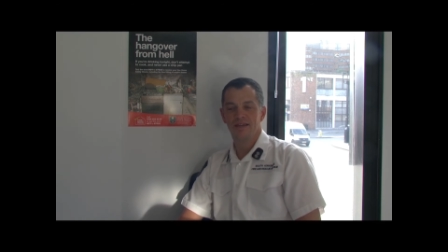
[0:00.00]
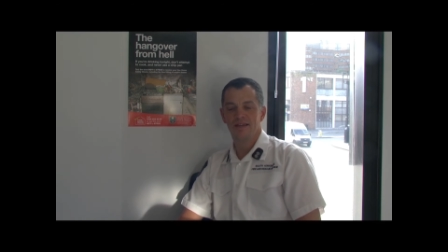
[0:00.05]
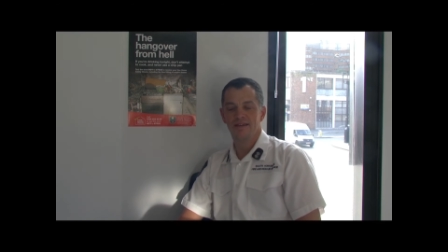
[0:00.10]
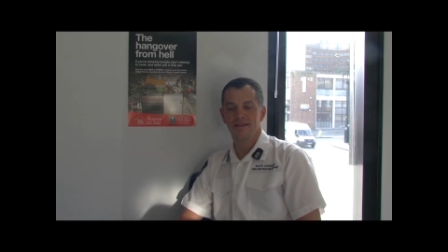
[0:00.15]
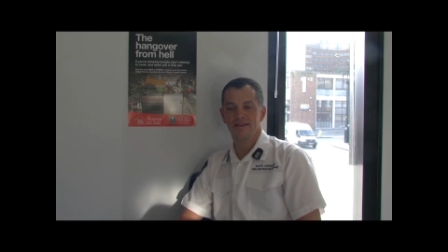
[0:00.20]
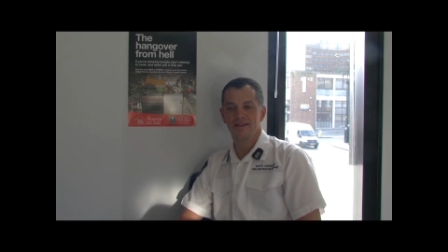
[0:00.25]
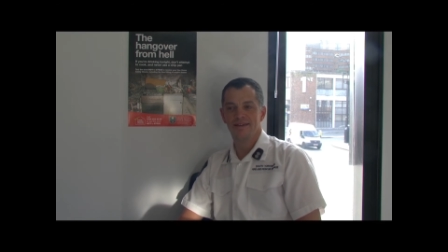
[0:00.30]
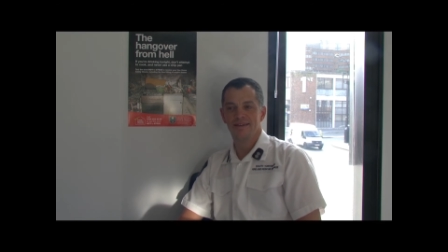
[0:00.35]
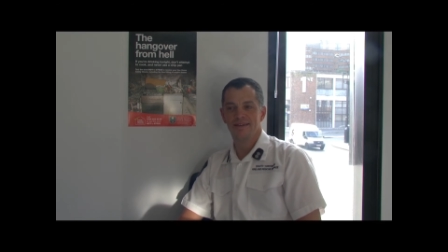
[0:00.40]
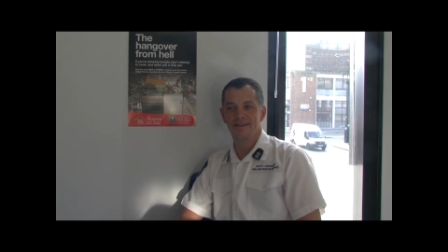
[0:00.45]

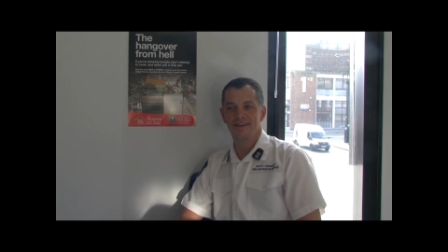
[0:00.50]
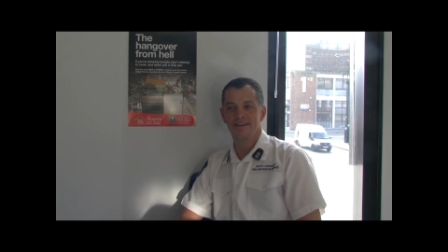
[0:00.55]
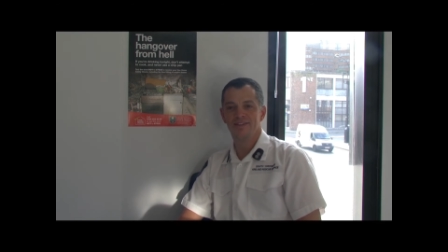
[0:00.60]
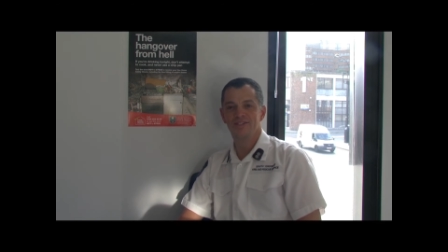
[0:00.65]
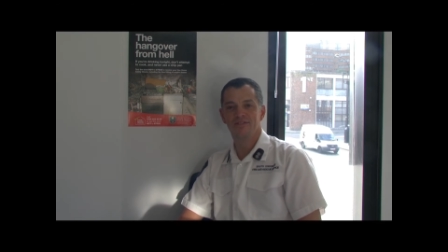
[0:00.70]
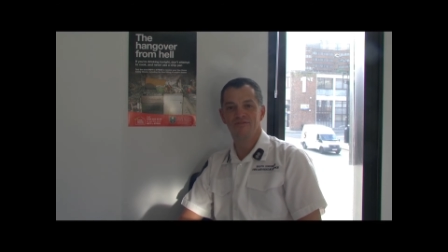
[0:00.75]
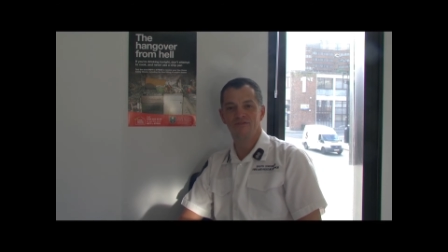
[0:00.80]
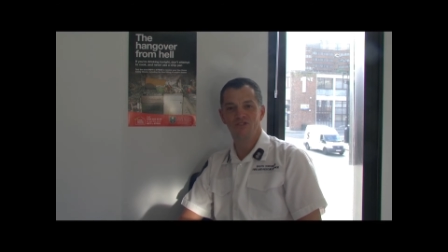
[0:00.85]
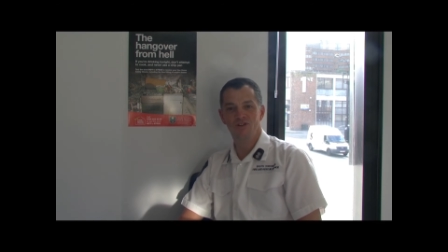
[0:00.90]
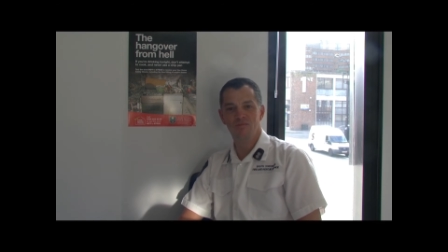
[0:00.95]
And uh,
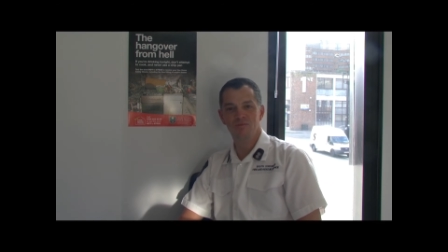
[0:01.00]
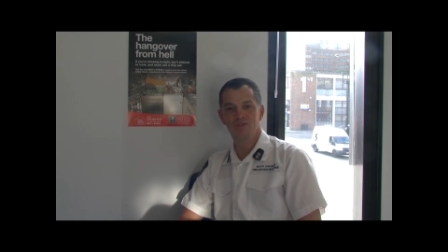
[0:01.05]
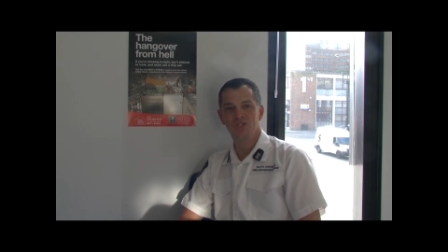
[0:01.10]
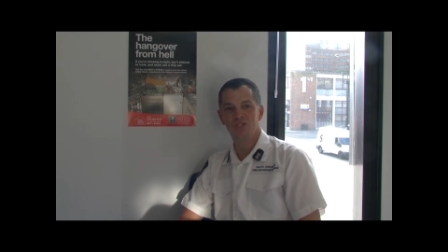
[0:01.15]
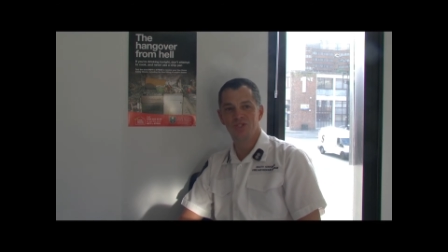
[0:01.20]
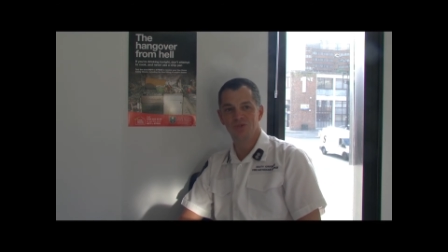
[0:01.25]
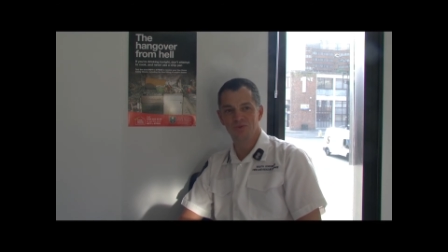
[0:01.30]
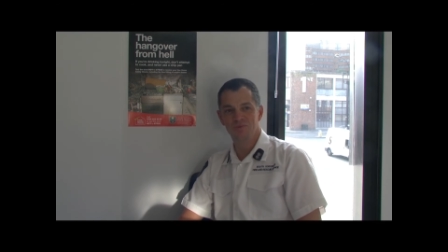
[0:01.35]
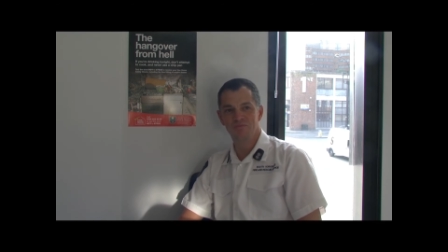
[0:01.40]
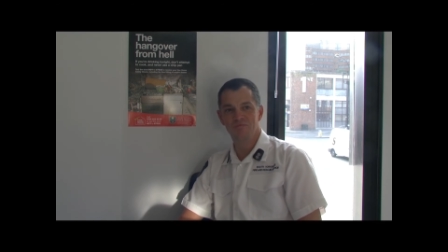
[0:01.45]
as a former
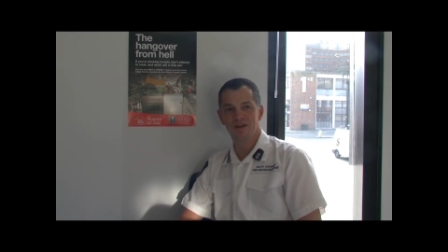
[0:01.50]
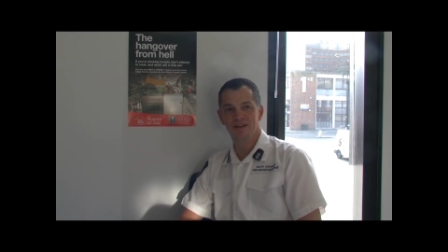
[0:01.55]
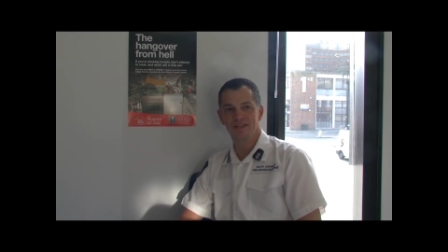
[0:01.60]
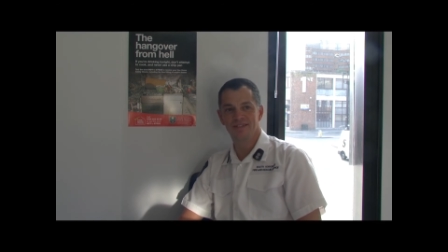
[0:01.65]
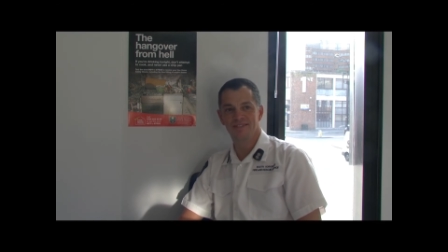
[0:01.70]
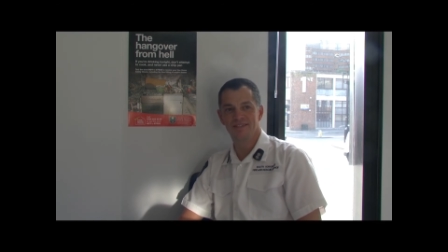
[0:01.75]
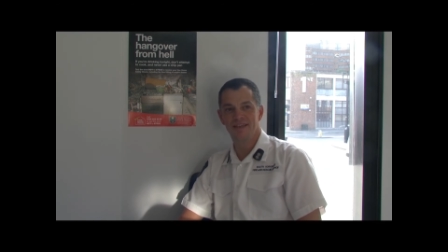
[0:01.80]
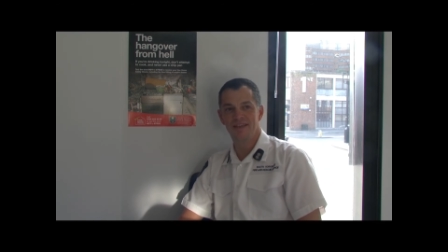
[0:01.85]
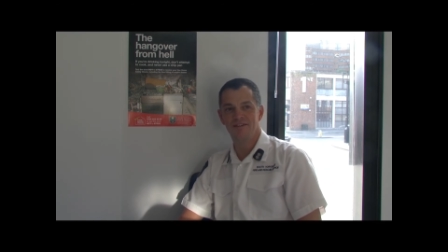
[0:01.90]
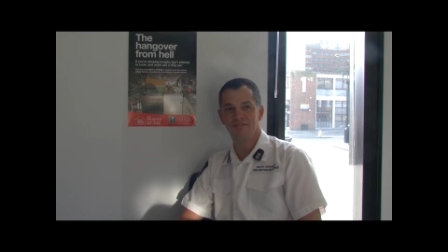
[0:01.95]
student
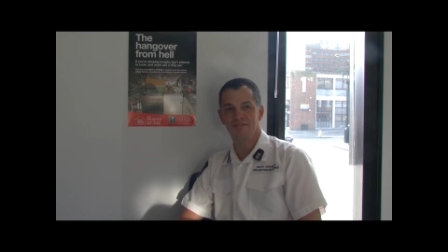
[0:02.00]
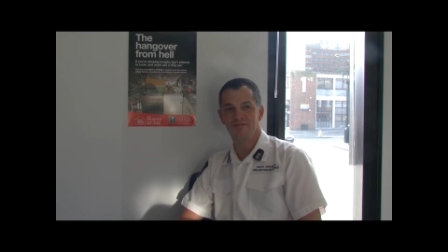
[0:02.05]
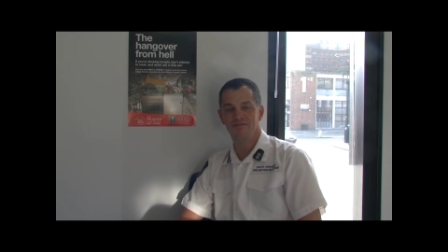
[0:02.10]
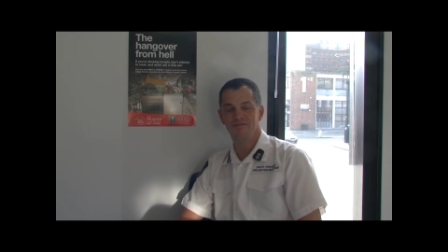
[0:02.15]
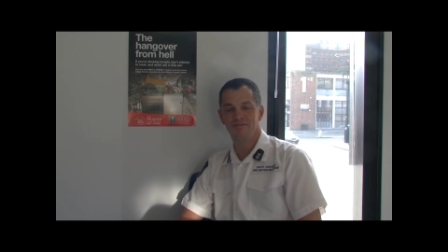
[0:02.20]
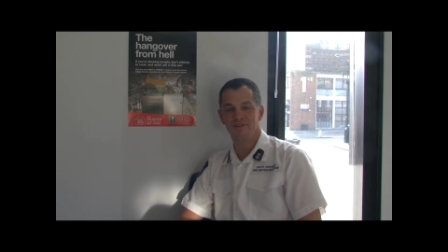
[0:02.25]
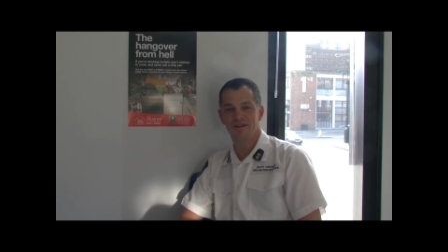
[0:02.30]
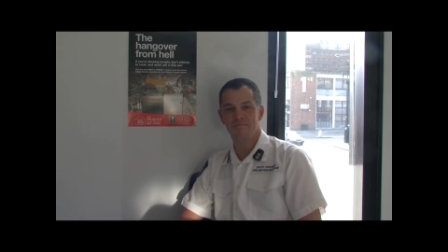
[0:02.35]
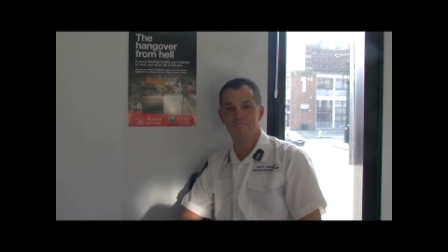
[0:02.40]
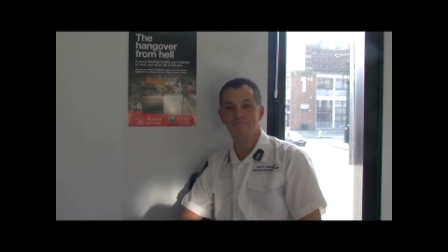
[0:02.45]
myself,
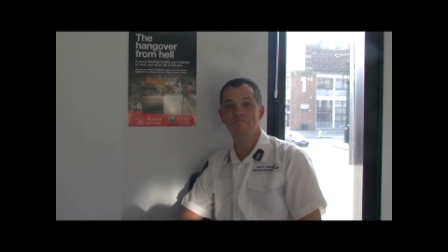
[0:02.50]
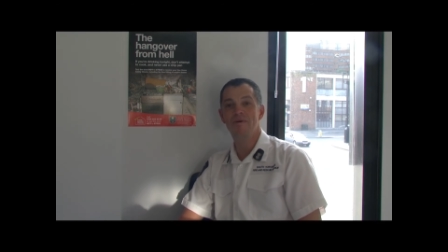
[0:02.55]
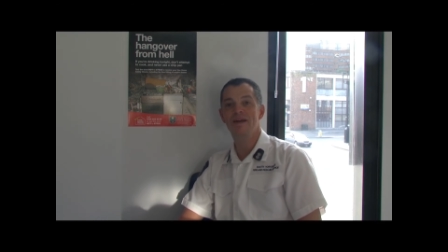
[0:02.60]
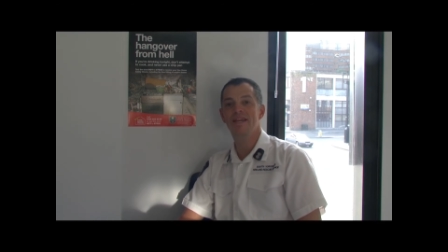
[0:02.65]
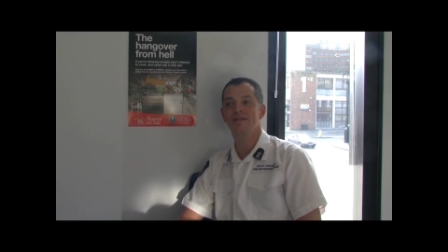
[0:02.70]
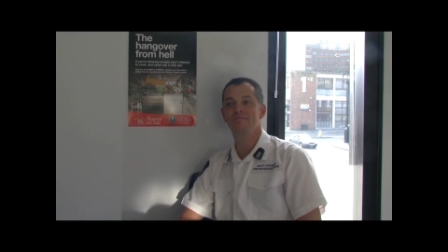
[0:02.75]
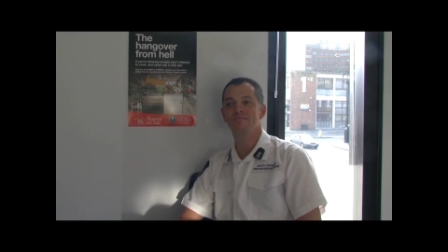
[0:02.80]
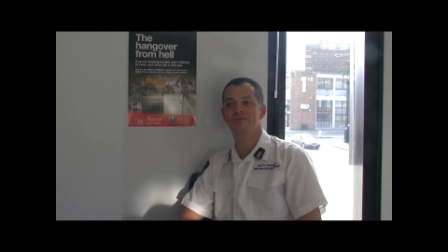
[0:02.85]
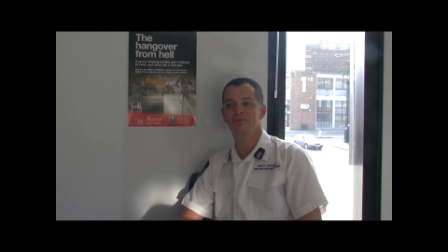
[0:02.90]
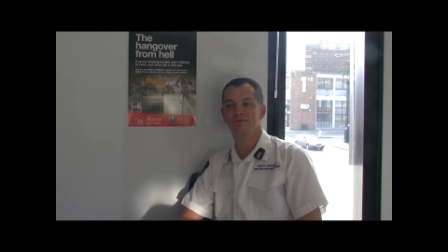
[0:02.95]

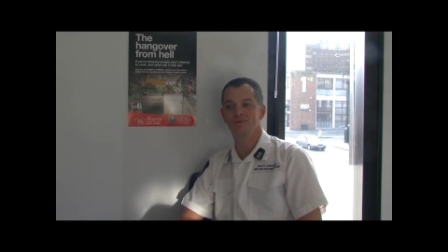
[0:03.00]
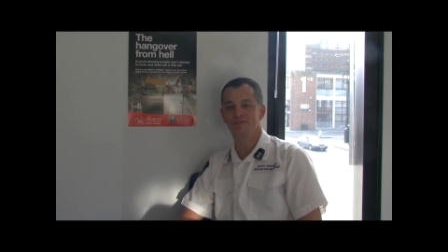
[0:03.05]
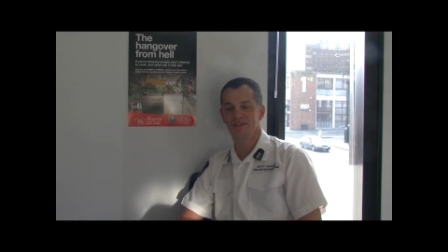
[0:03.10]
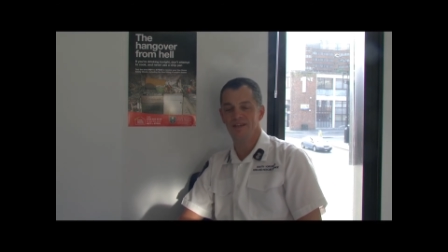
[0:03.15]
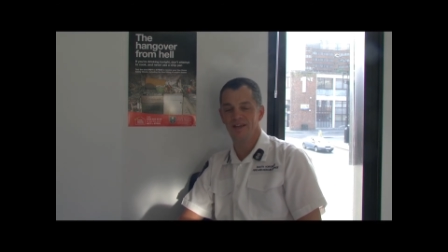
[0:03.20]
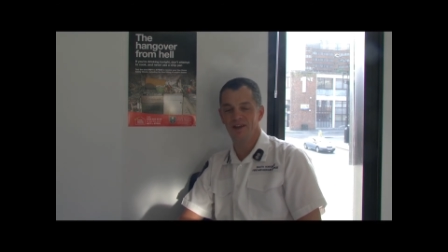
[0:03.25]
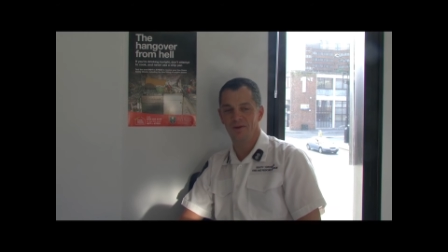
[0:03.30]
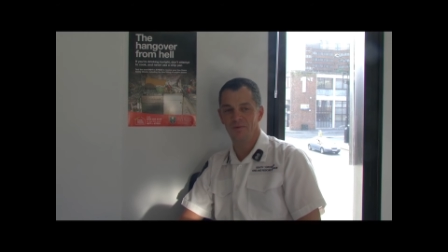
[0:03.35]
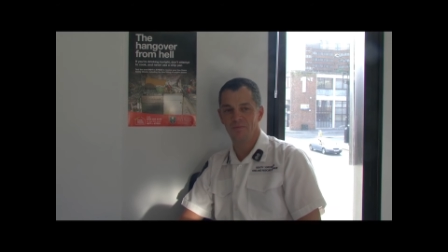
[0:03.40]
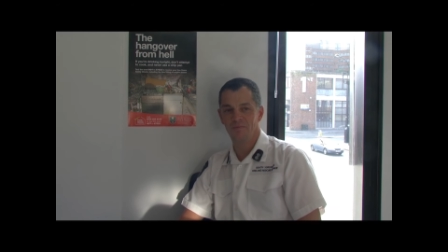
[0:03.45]
many moons
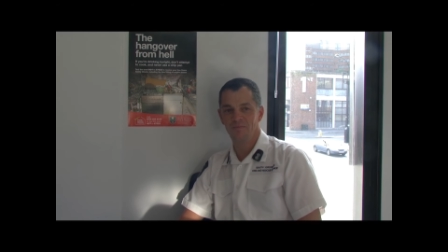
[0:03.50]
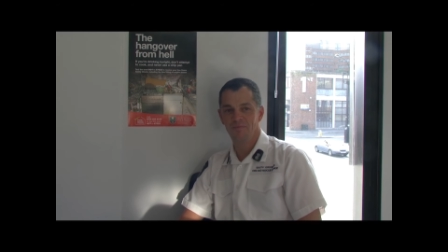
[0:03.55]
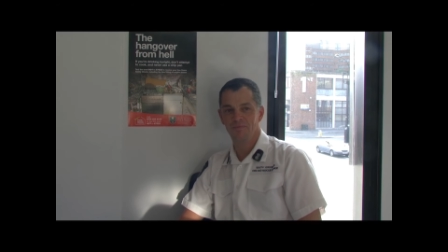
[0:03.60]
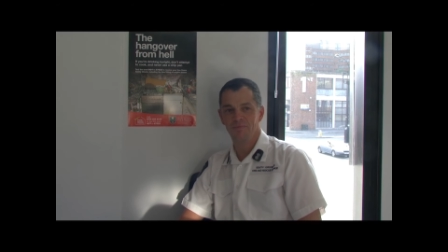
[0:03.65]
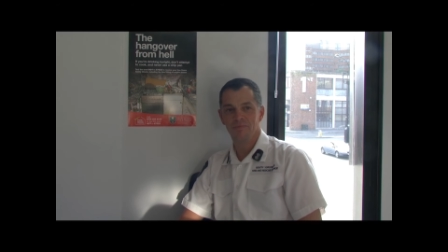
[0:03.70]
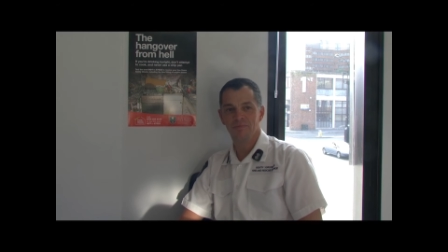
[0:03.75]
ago,